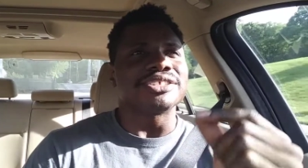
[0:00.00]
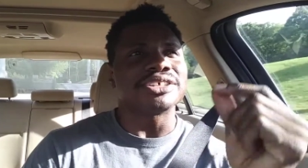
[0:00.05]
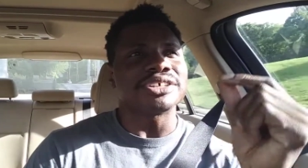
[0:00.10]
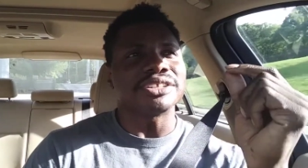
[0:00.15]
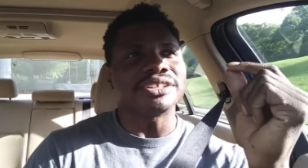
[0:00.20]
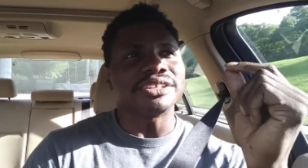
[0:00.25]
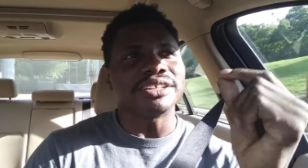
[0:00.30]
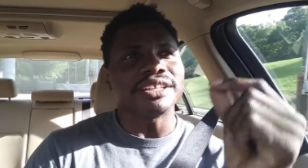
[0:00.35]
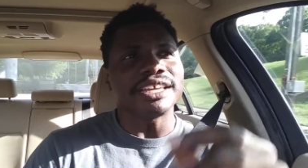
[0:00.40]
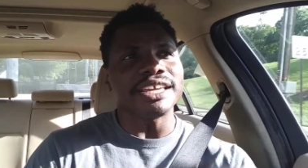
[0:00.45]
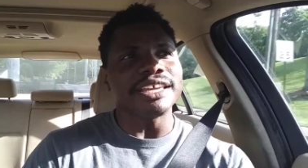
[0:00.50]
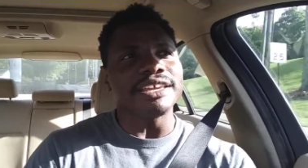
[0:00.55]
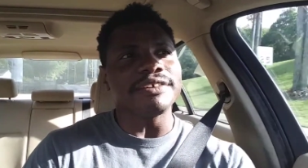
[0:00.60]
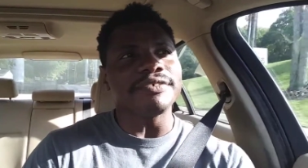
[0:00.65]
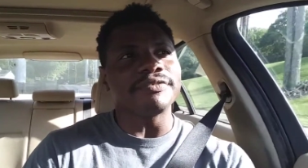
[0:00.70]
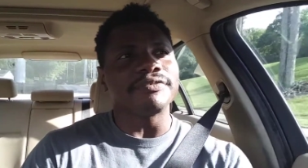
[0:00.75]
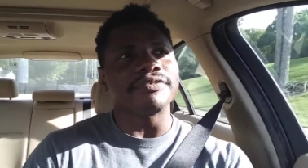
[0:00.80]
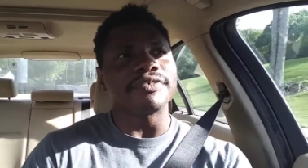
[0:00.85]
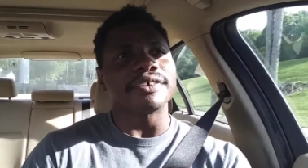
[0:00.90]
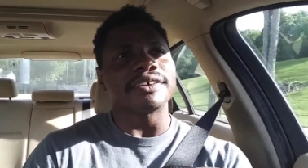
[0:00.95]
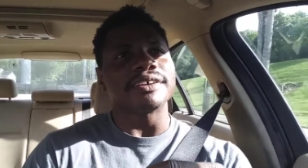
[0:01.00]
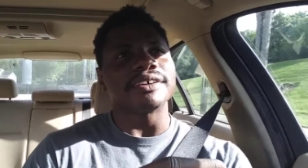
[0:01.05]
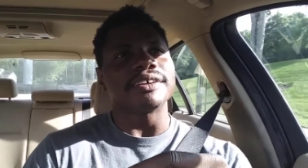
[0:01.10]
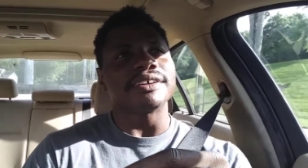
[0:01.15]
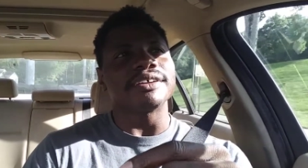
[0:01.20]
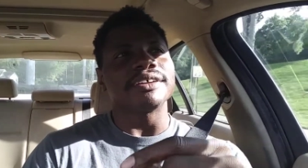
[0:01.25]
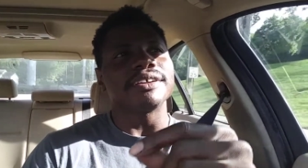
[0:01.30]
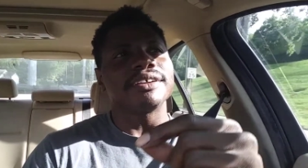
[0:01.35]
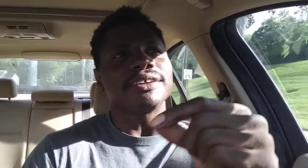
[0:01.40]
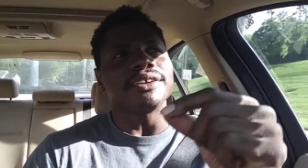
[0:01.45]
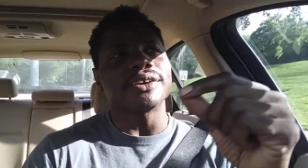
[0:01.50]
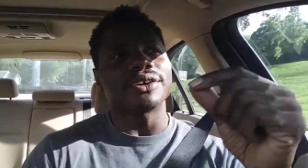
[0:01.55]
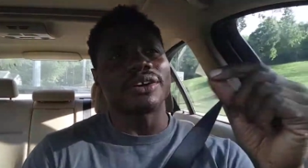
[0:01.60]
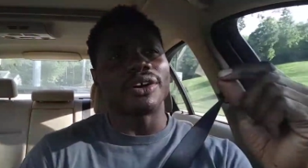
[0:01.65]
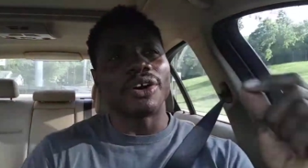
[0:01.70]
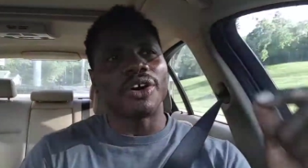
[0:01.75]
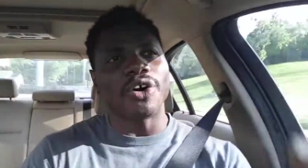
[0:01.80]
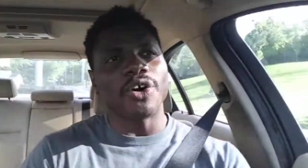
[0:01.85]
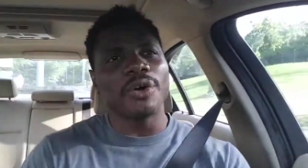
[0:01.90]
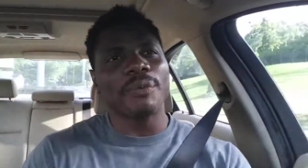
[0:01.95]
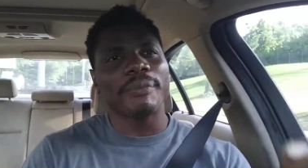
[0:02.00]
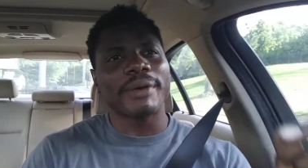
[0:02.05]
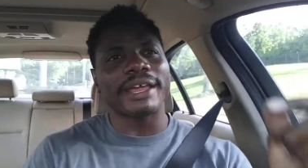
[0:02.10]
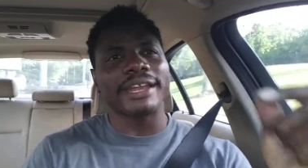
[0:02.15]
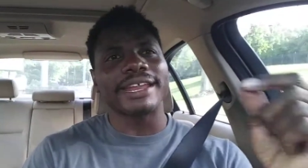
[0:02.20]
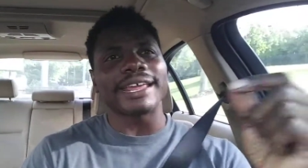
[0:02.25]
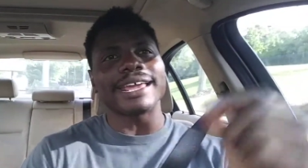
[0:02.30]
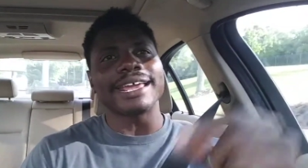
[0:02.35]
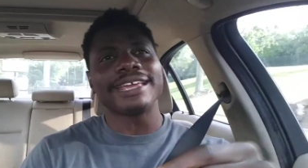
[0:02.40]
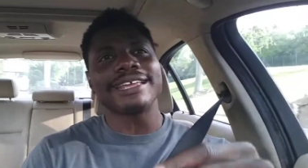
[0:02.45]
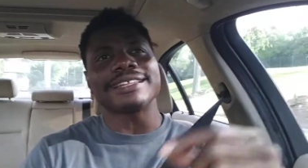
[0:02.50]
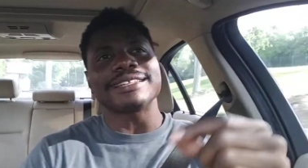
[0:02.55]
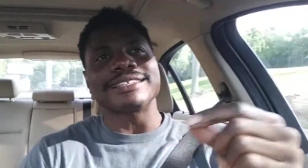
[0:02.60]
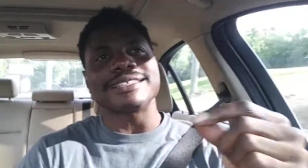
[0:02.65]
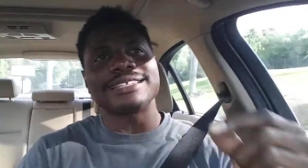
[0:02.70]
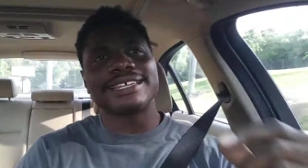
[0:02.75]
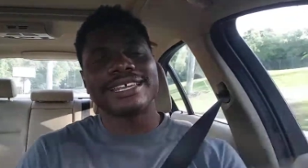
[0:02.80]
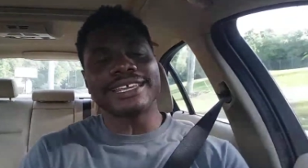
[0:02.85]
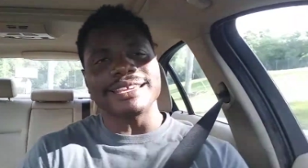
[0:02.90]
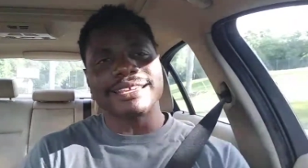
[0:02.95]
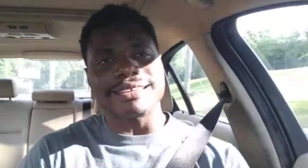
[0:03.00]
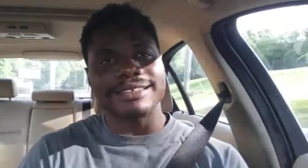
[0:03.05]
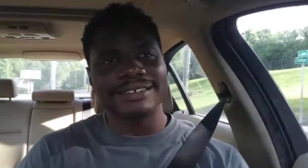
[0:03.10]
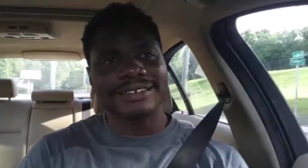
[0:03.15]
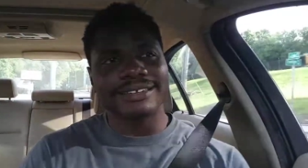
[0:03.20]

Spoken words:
to leave your home at 18,